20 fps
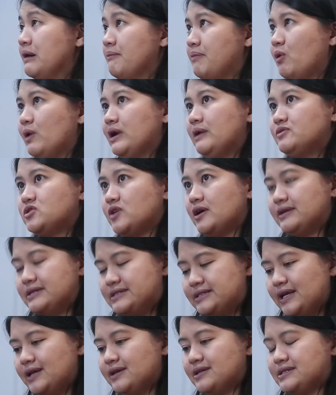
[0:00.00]
But what I'm trying to
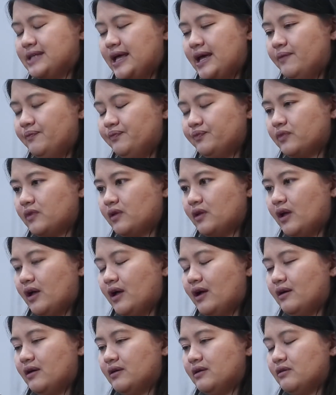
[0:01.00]
say is that
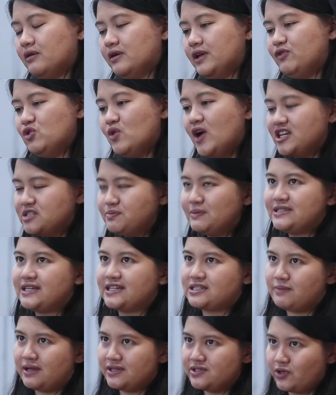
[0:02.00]
if you asked me
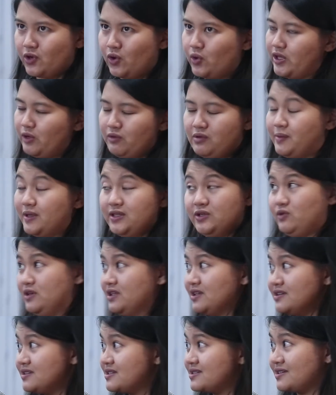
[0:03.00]
6 months ago that we'd be
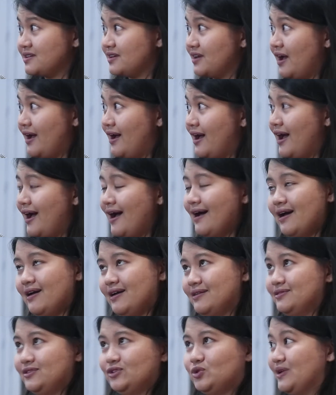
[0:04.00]
doing this,
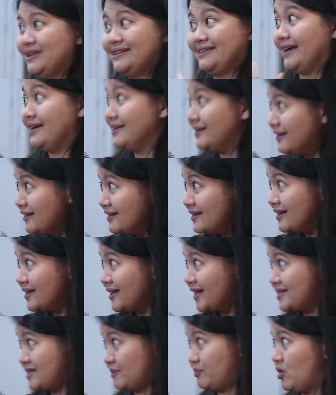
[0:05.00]
doing data
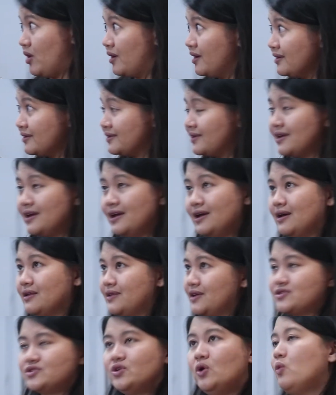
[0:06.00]
as a product,
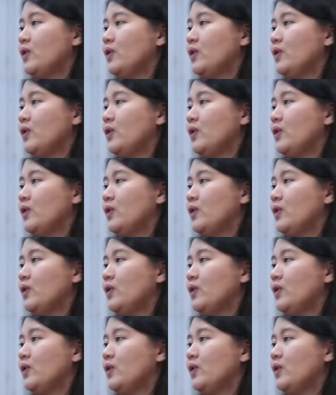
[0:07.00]
there's no